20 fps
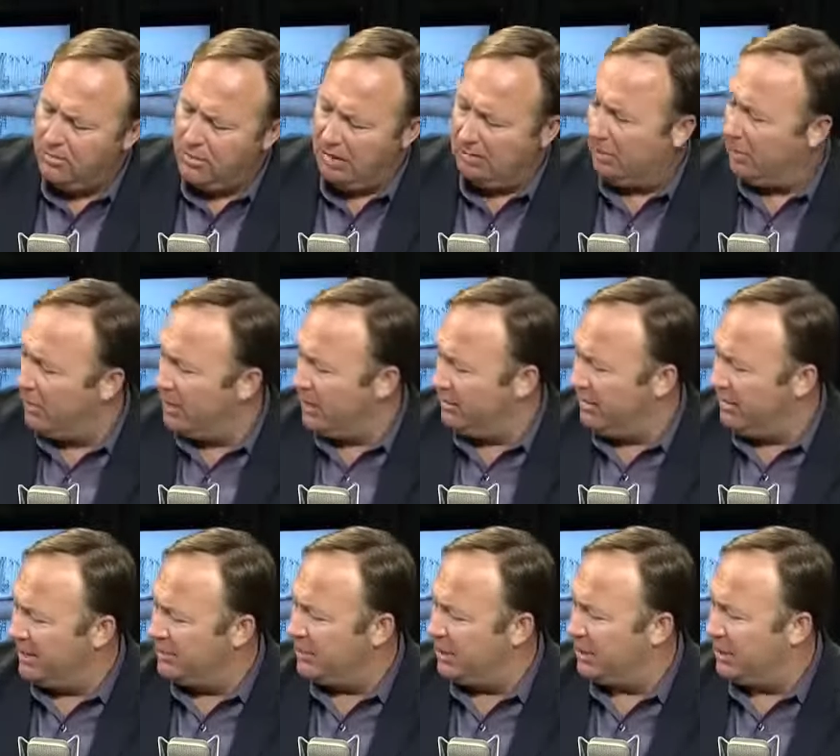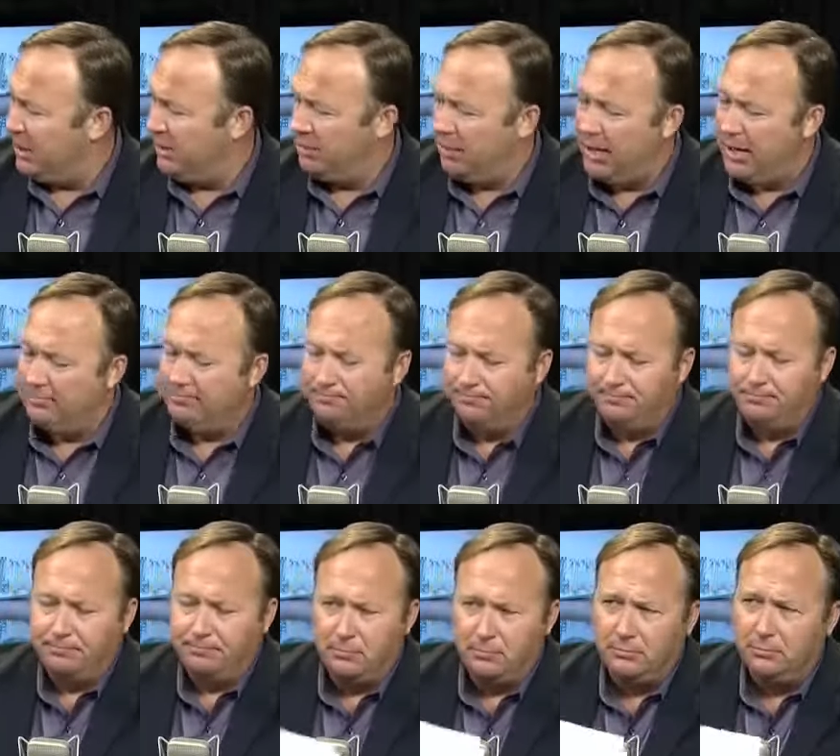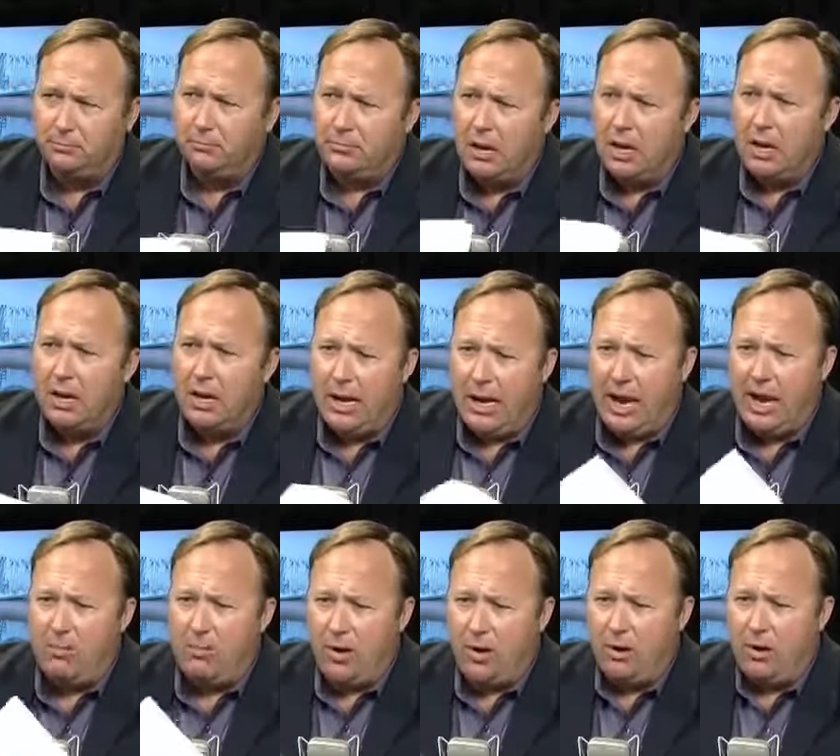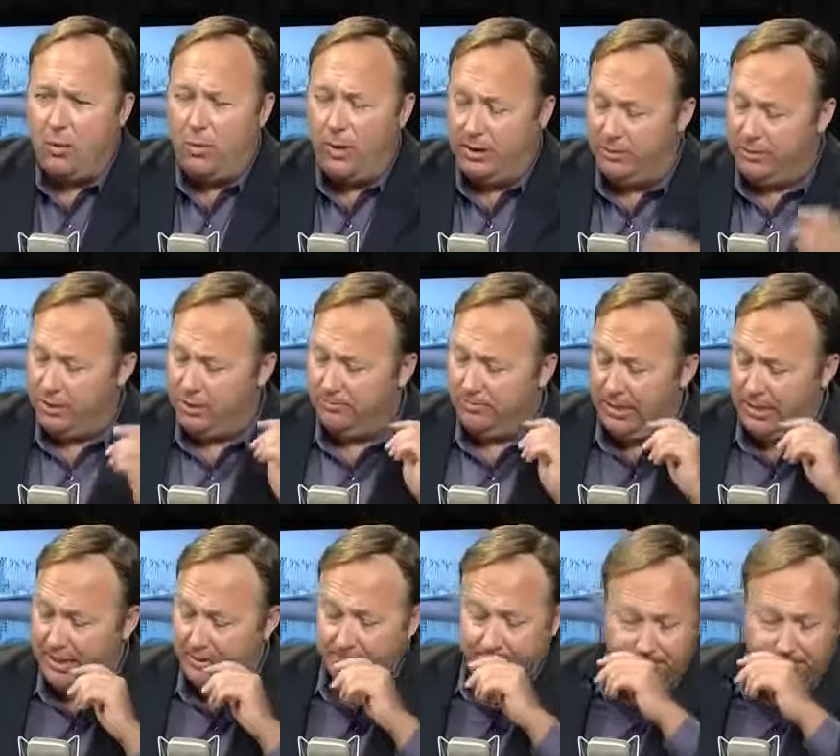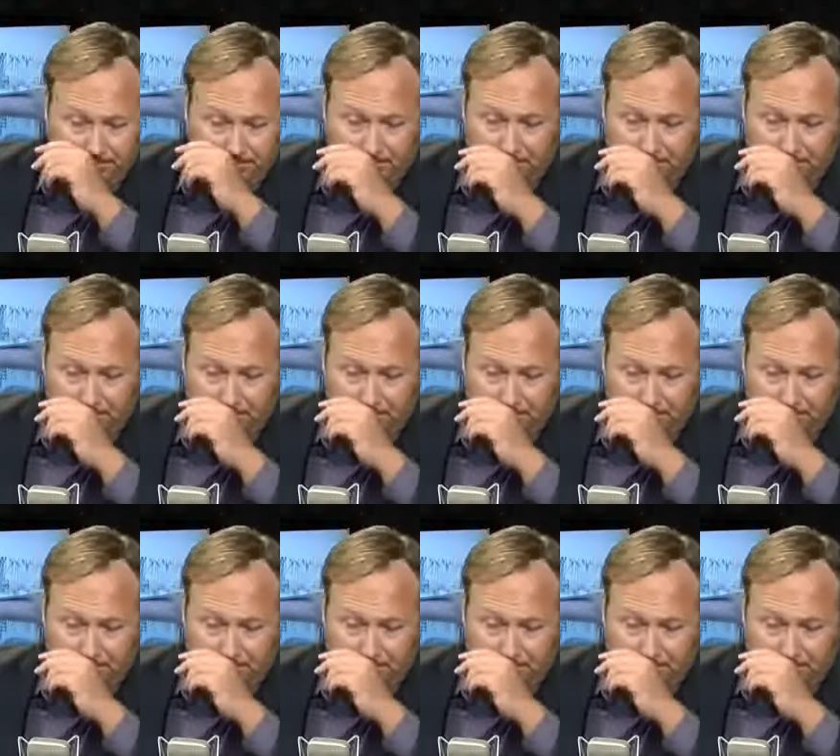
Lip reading: people wanting basic liberty. And we are going to be